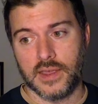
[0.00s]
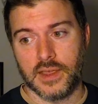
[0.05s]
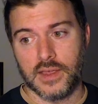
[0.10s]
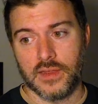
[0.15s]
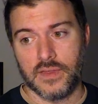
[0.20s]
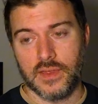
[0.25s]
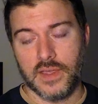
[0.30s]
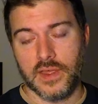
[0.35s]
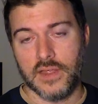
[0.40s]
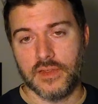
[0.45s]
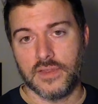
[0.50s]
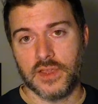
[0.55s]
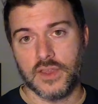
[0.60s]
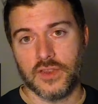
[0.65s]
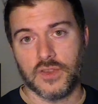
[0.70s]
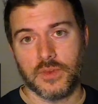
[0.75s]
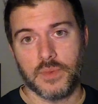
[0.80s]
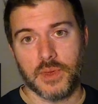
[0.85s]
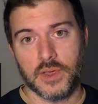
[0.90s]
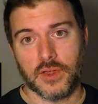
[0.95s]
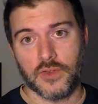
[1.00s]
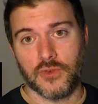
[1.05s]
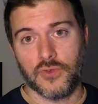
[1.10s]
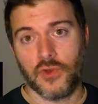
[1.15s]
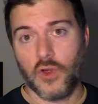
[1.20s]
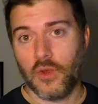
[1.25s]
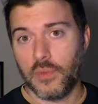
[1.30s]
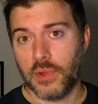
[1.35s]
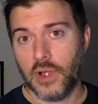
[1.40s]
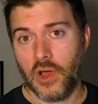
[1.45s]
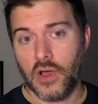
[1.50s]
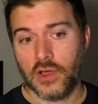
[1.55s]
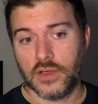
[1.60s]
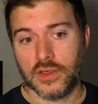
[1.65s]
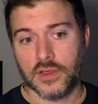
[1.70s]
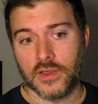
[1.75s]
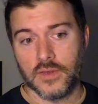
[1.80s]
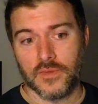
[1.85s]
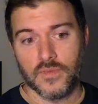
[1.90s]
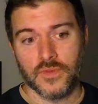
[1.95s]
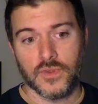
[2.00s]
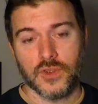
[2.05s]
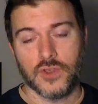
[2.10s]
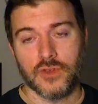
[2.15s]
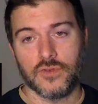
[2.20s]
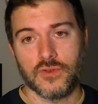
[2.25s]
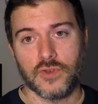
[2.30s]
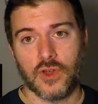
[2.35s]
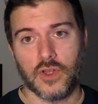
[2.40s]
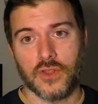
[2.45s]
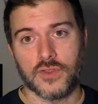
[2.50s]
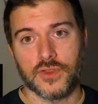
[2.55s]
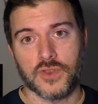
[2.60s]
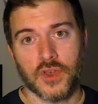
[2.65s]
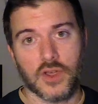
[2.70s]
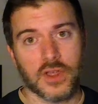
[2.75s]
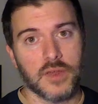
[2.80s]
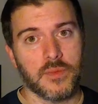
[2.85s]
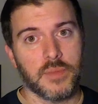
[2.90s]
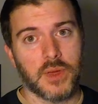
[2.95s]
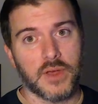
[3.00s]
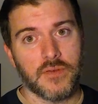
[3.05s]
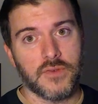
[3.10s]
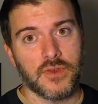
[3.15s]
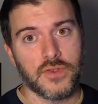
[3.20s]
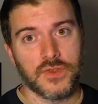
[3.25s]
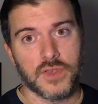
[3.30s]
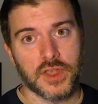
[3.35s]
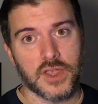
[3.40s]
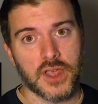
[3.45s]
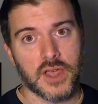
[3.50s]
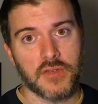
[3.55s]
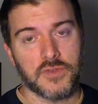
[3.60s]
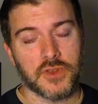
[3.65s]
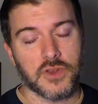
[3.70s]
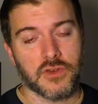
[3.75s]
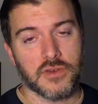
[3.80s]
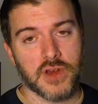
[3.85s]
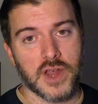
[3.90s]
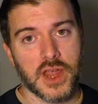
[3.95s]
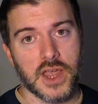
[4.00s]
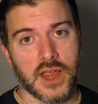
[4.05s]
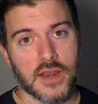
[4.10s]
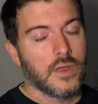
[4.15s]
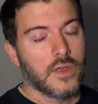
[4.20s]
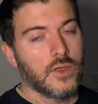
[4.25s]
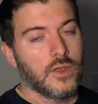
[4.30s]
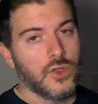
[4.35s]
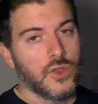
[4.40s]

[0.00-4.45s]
the TCP control block, you've got socket buffers that you have to create,